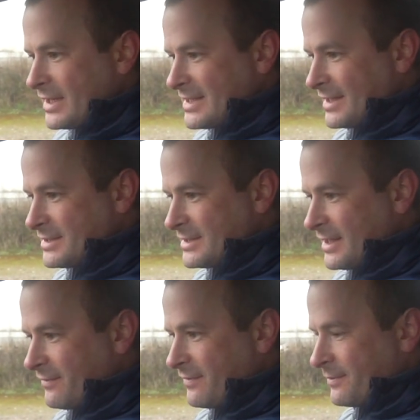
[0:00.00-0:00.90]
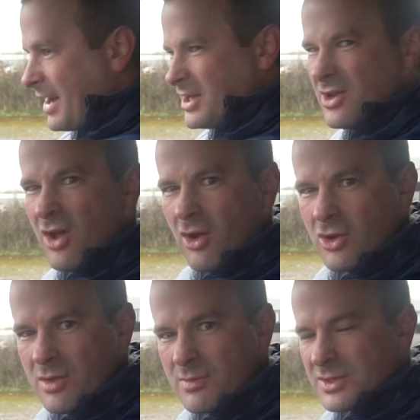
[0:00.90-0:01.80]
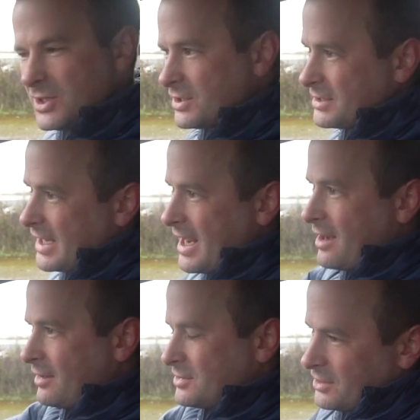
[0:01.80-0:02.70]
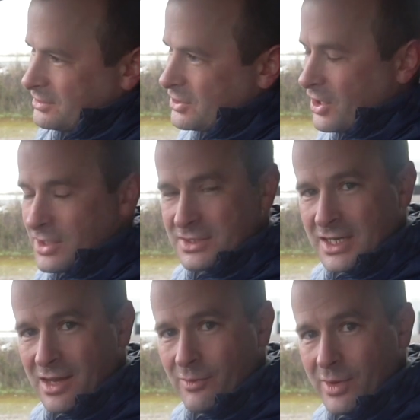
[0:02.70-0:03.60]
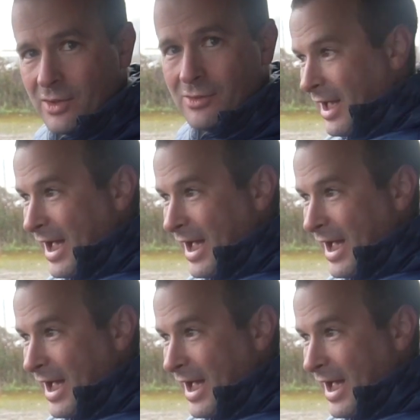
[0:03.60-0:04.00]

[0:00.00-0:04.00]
sensitive and you knock them as you turn the steering wheel.